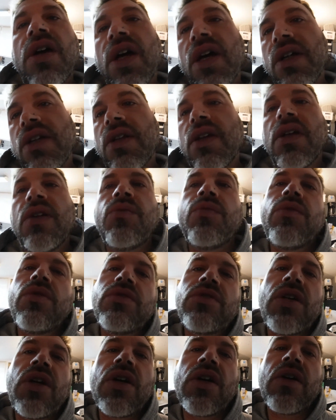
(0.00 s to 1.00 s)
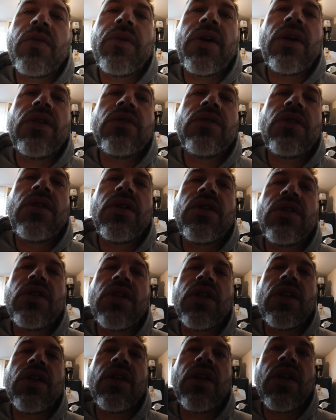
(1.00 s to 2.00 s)
and then we'll talk about
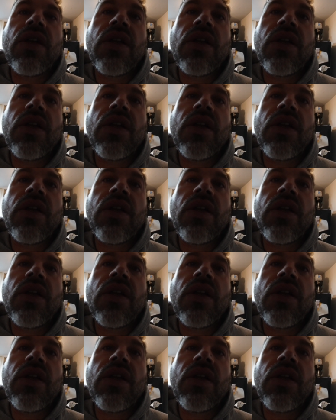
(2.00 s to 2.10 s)
the